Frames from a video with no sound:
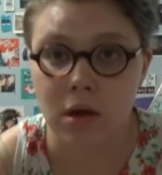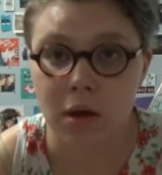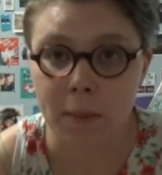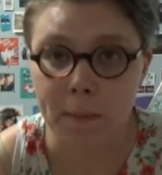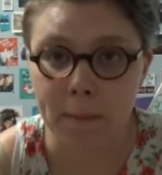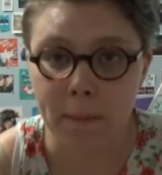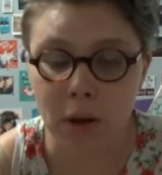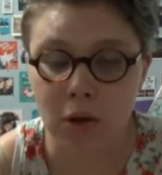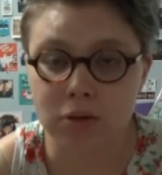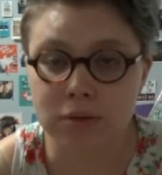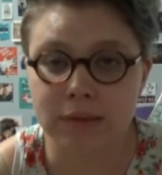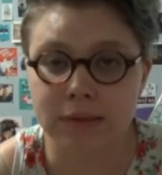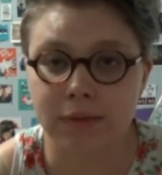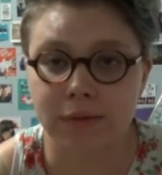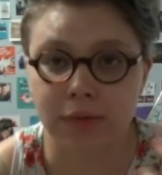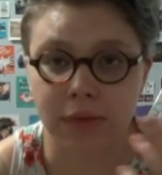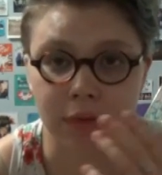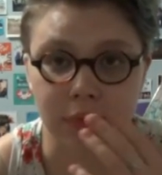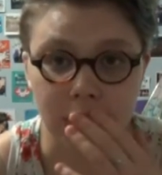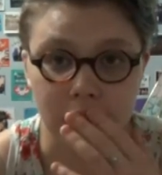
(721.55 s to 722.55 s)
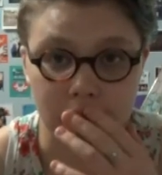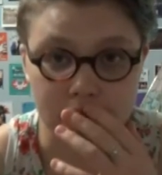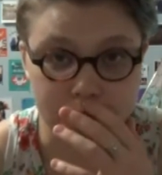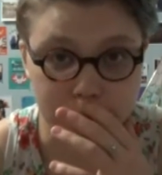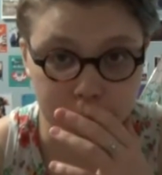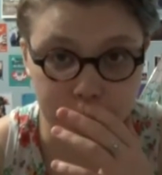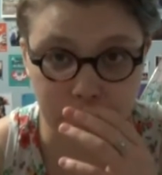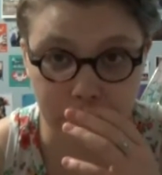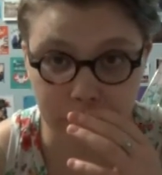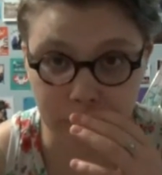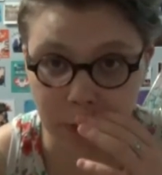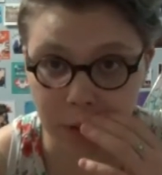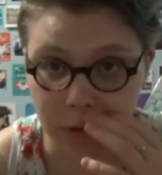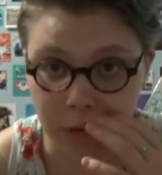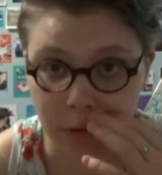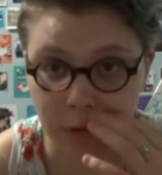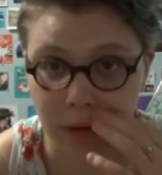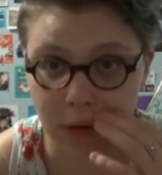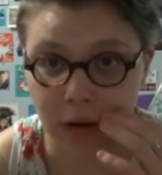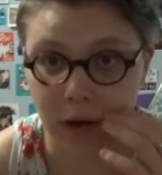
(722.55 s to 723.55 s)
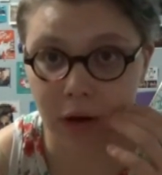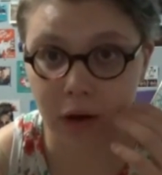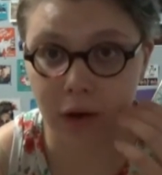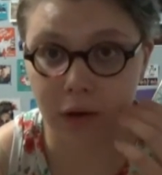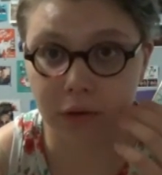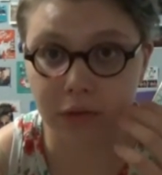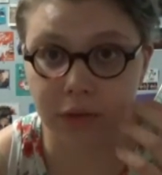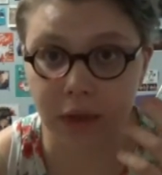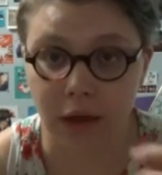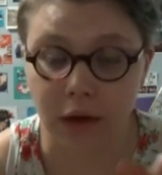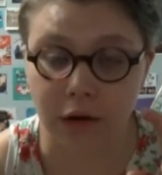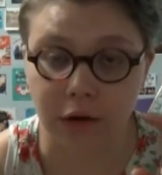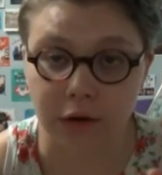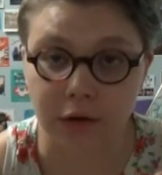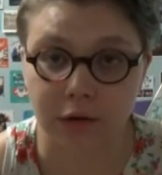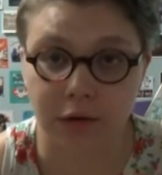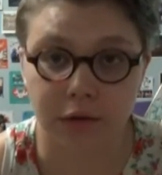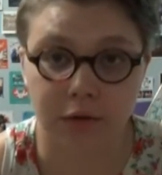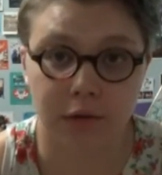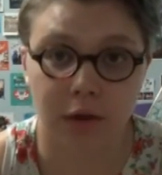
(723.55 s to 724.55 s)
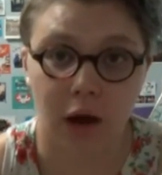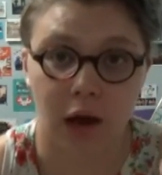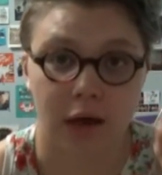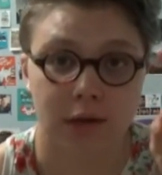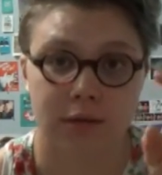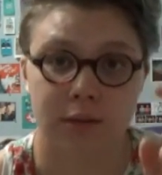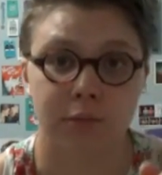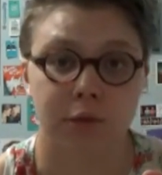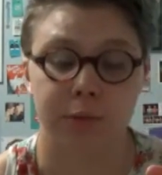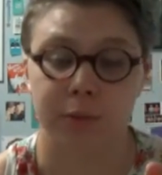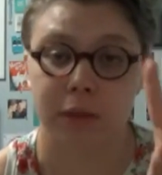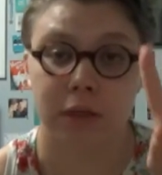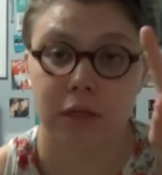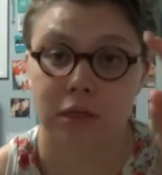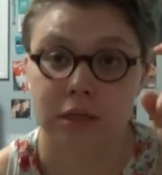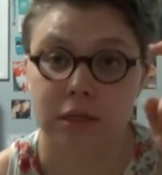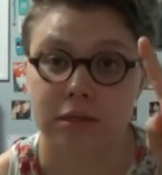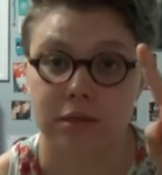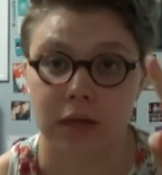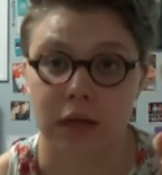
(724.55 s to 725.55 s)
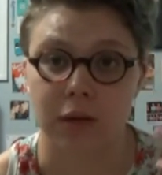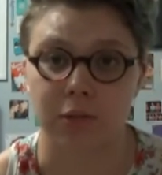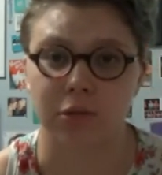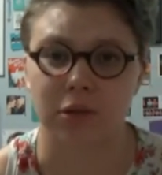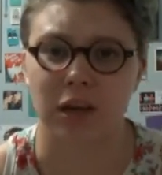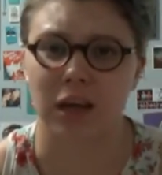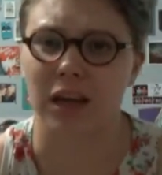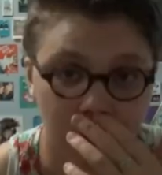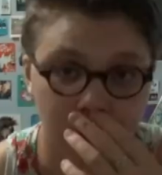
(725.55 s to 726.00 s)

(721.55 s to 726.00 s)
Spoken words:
most of the things that people that are cause them to be disabled.